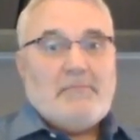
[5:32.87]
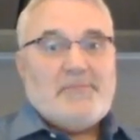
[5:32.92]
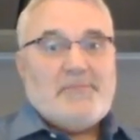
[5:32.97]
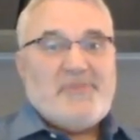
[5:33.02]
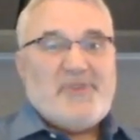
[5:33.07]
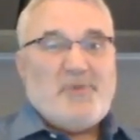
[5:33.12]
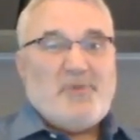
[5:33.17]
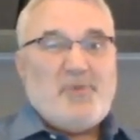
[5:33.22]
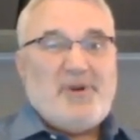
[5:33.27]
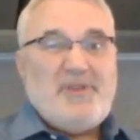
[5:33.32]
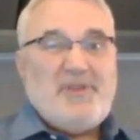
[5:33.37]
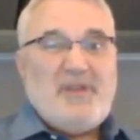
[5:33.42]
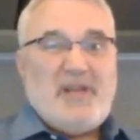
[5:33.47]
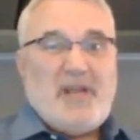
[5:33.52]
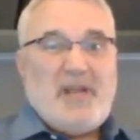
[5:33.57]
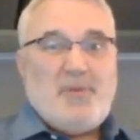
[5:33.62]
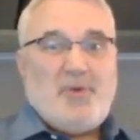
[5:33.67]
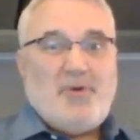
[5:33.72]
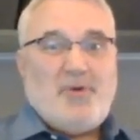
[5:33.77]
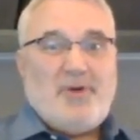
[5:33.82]
somewhere in the
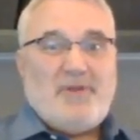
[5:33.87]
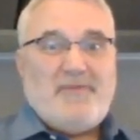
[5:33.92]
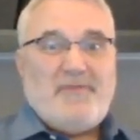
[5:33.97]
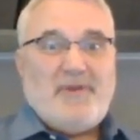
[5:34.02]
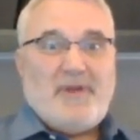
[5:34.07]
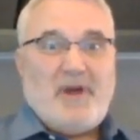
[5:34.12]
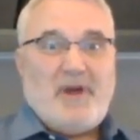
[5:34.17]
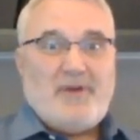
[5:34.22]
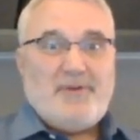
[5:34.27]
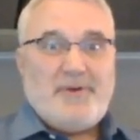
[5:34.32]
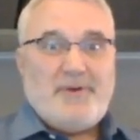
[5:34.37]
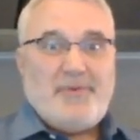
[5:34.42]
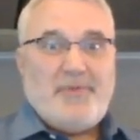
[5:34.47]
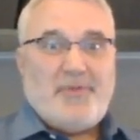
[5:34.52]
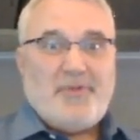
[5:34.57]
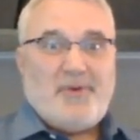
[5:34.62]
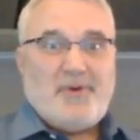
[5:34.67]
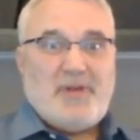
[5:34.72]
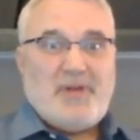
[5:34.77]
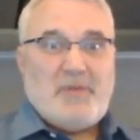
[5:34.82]
neighborhood of
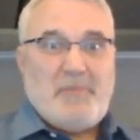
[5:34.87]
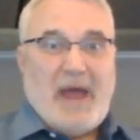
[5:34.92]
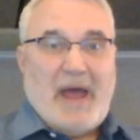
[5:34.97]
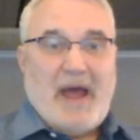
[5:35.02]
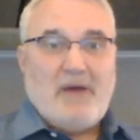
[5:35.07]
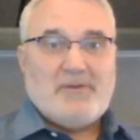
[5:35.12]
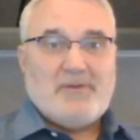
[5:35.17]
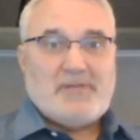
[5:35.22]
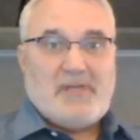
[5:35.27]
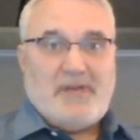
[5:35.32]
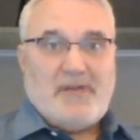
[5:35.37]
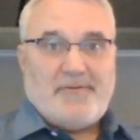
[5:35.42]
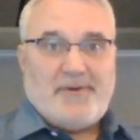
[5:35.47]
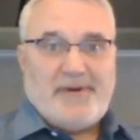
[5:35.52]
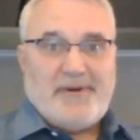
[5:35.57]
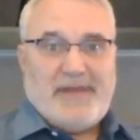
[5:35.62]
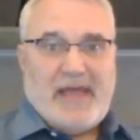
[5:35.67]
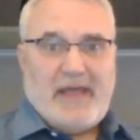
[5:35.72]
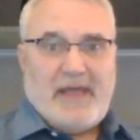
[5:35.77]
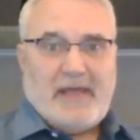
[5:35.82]
130 pounds, give or
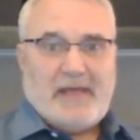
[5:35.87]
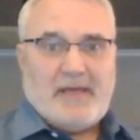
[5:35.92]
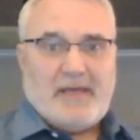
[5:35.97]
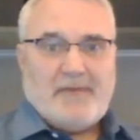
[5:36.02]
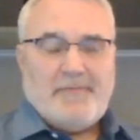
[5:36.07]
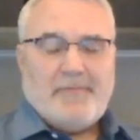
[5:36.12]
take.